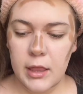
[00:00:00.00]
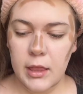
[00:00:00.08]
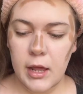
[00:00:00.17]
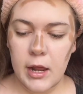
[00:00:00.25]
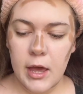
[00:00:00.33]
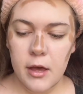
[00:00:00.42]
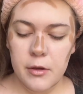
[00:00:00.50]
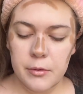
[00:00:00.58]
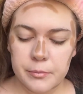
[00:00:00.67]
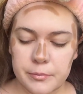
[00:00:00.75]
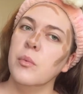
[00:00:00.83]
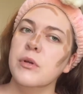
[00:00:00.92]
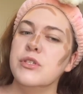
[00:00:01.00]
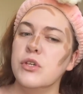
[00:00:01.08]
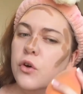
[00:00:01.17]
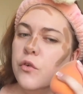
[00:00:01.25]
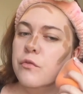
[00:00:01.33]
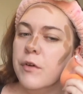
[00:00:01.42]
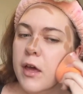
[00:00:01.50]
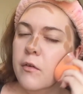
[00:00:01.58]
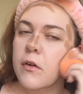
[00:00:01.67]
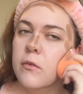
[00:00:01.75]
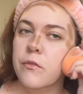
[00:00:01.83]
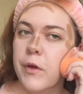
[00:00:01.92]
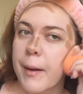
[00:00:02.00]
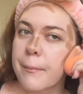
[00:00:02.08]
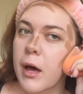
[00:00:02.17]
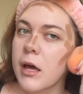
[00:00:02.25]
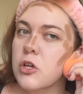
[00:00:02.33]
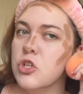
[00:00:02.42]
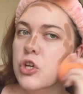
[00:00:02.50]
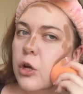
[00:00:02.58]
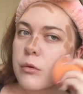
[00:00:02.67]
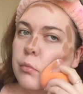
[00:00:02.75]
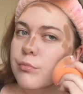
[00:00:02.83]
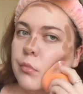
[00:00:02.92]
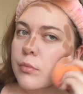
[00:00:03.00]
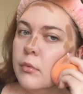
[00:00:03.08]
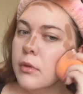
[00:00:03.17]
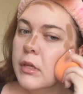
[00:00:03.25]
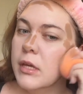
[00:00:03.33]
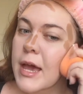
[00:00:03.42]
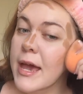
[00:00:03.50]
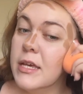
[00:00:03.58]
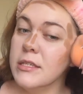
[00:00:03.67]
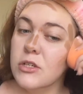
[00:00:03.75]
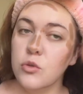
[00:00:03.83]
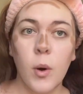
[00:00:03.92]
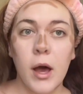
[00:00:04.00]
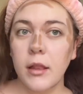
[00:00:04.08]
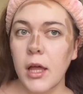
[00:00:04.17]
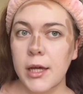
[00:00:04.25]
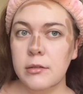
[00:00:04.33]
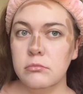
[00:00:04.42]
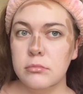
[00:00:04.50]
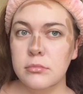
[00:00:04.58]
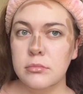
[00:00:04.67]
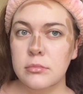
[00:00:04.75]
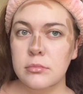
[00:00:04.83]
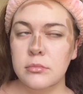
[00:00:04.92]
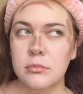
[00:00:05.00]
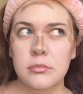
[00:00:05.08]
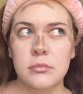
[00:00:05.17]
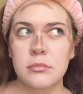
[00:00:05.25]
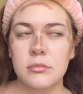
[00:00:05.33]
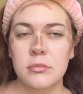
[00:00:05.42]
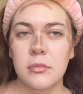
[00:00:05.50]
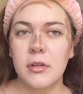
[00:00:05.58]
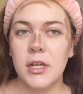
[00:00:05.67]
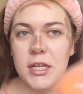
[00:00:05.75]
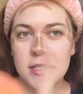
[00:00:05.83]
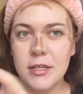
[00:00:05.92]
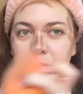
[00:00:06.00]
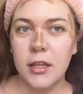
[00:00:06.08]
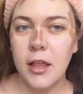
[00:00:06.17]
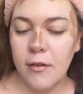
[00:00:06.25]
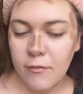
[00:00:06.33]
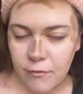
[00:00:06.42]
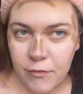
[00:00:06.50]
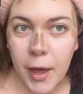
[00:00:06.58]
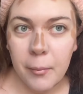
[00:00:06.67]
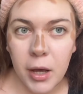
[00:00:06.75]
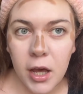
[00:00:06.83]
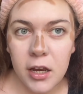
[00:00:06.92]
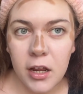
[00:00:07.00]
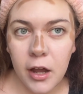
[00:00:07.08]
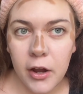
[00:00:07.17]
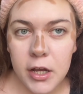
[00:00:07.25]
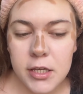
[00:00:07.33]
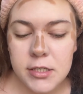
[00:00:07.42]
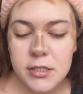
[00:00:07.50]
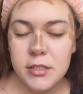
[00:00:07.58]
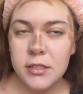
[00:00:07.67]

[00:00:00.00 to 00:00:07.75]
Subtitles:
that out. What's your favorite vampire show? Is it Twilight? Is it Vampire Diaries?